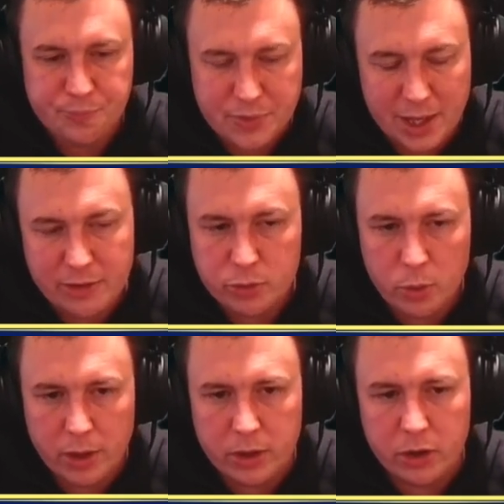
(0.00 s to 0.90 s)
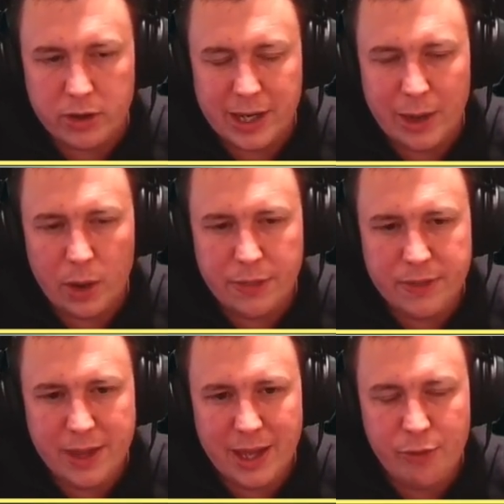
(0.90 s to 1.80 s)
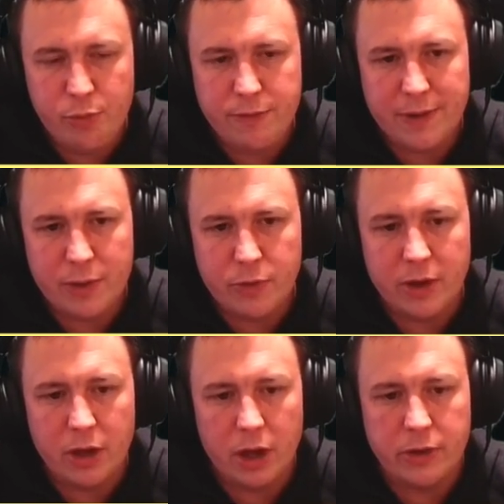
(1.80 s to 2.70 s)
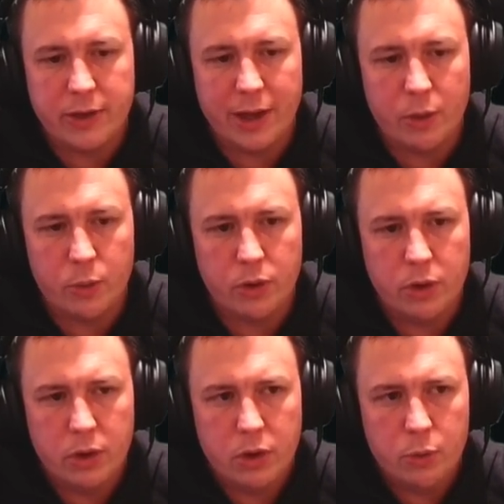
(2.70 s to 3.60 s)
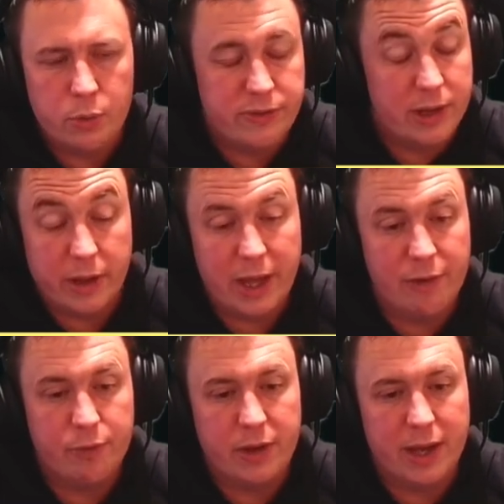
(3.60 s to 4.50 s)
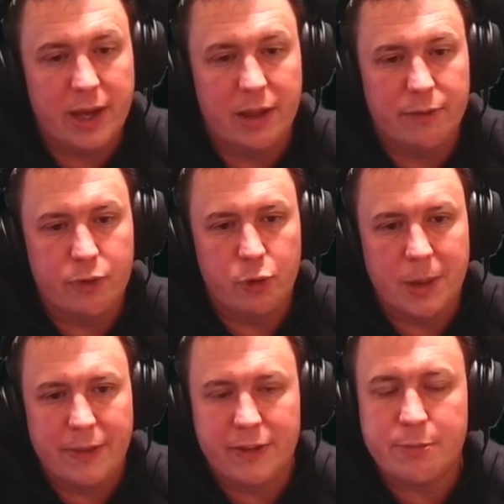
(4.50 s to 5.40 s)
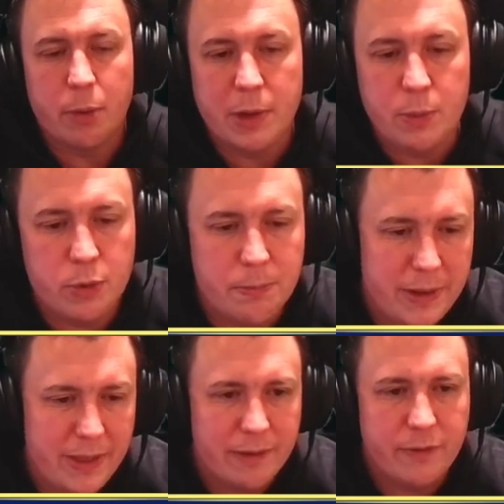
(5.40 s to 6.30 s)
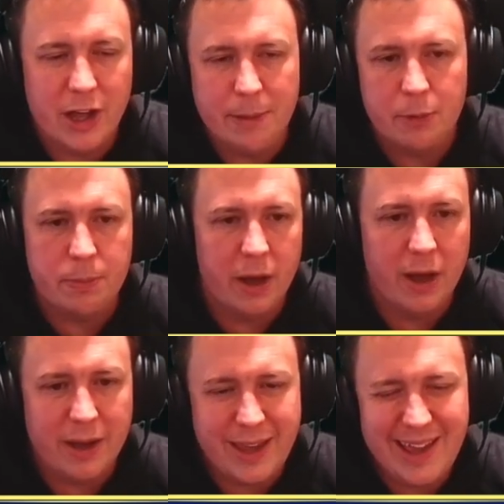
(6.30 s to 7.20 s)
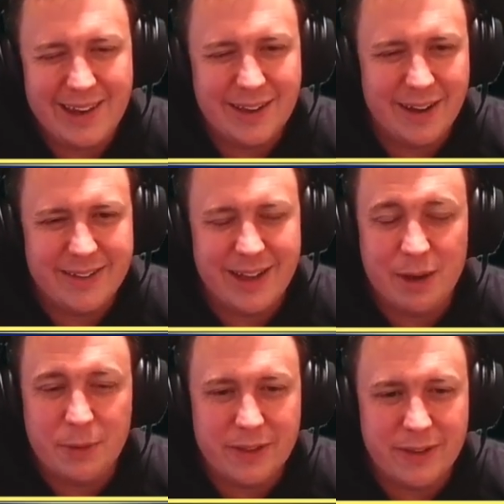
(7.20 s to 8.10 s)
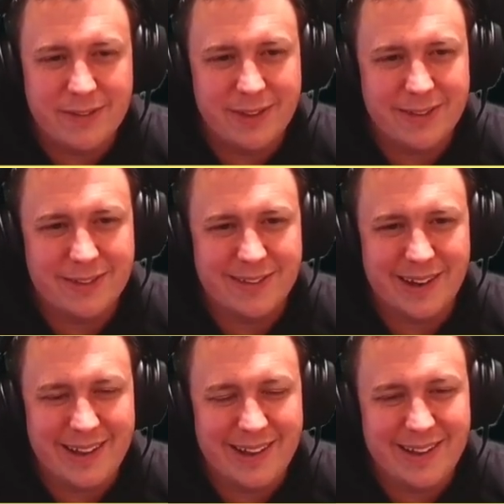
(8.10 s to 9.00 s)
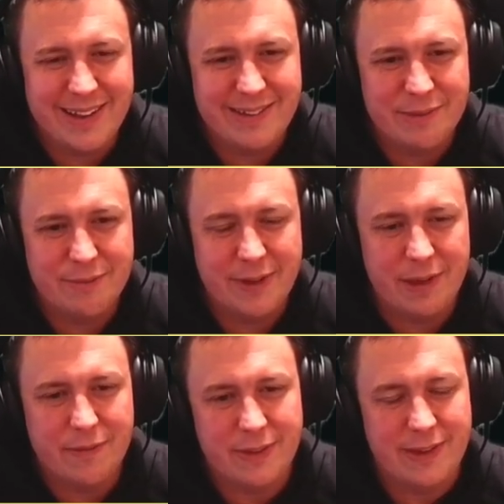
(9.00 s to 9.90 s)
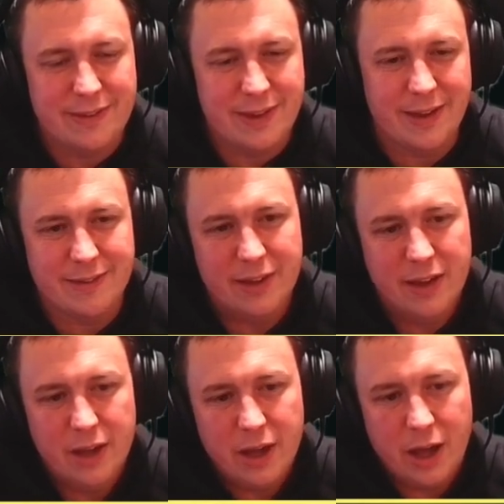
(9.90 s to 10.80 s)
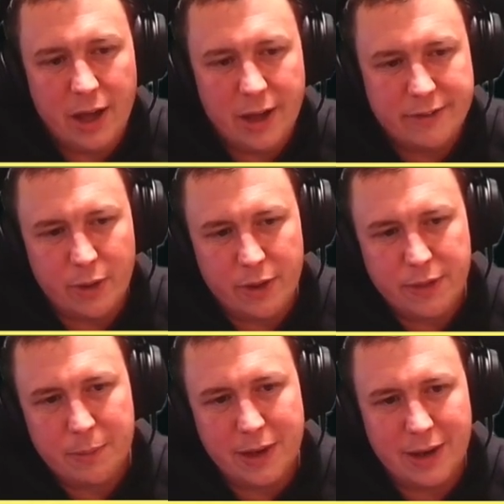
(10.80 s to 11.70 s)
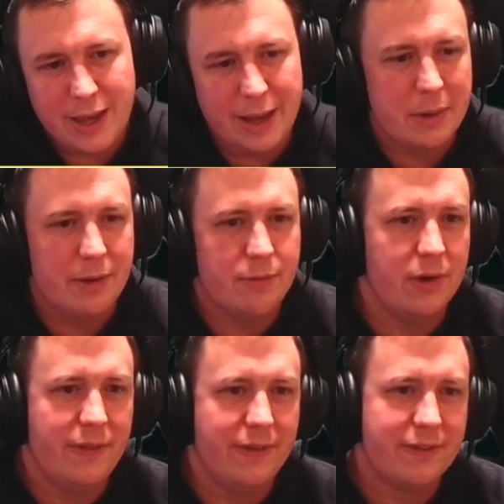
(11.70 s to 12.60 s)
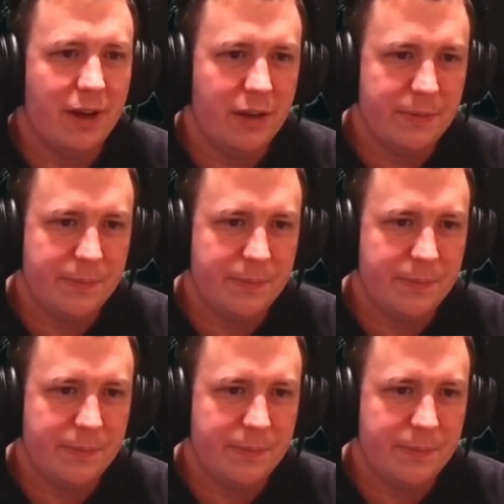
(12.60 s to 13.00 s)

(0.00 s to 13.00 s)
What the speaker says: it's quite good. Now I think if we found that Cut Down was in every deck in the format, this probably wouldn't be that viable, but again, Cut Down, one of those things that's a little less in favour these days, so I think we're going to get away with running this card.